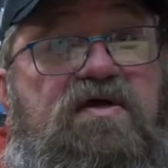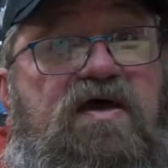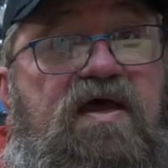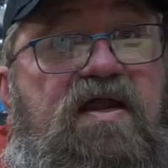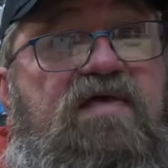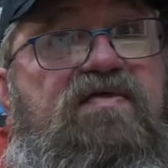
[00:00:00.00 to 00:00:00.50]

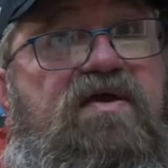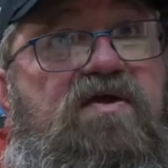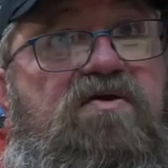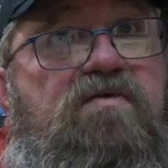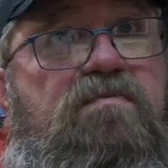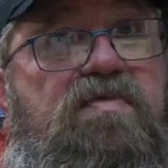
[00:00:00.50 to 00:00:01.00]
And I think you
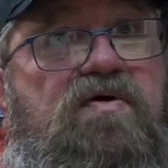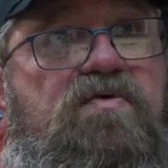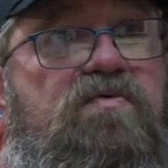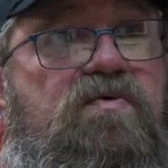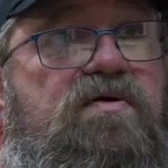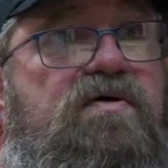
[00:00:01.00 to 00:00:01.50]
can build
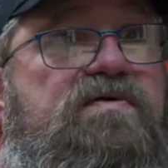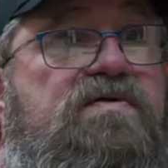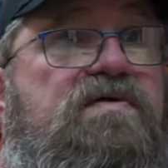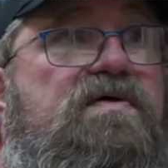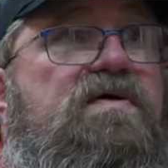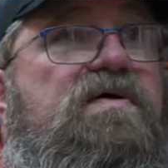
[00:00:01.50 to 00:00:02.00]
one
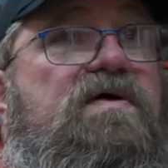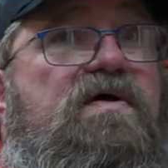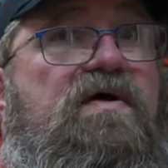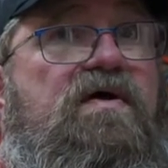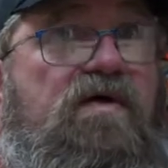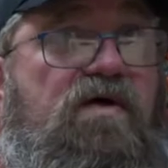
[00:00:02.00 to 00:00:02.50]

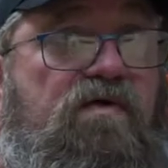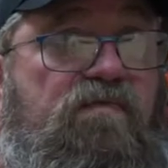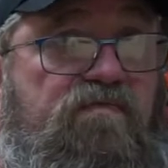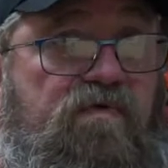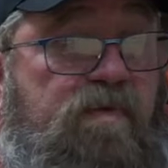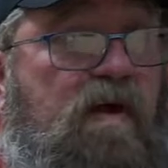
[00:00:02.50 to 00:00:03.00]

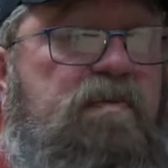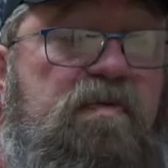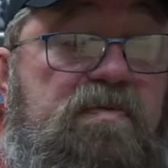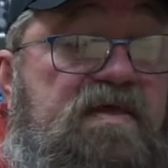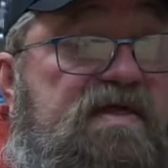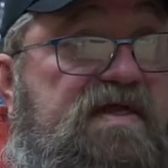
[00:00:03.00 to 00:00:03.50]
for
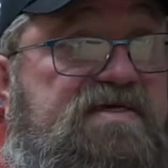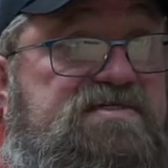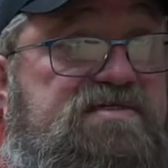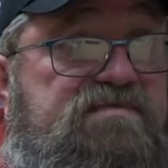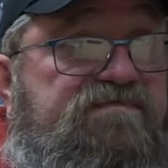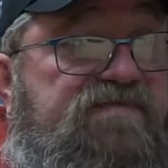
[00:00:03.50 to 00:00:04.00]
probably less
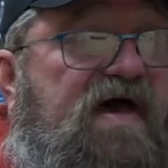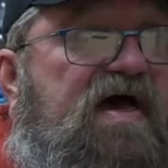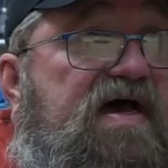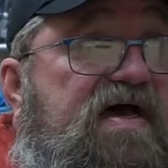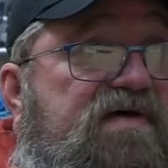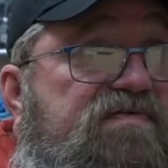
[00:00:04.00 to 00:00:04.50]
than
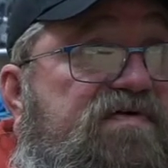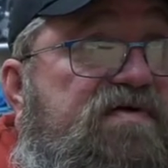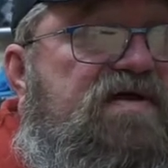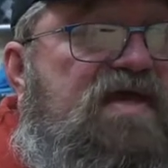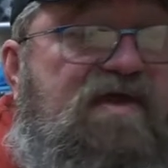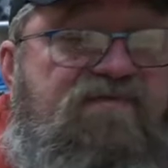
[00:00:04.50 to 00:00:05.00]
$5
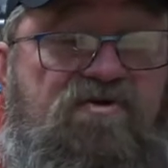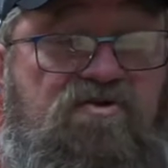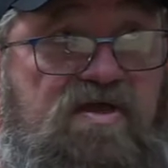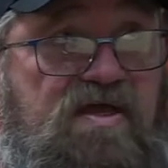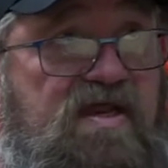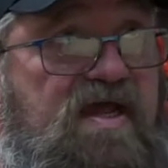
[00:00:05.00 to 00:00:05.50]
if you
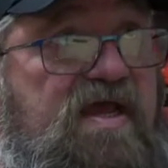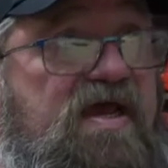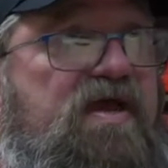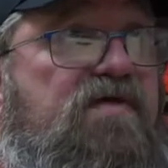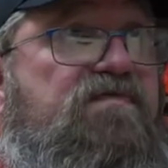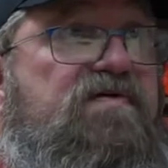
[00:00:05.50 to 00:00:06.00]
did
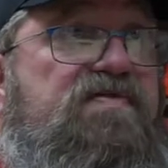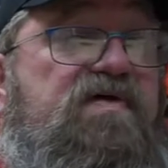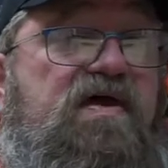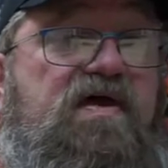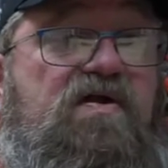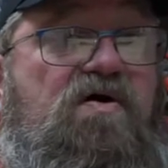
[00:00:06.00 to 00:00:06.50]

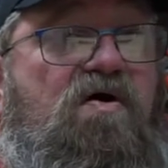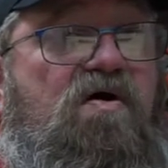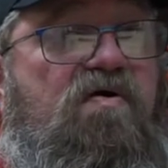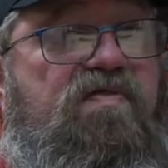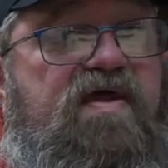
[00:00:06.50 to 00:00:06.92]
everything and all the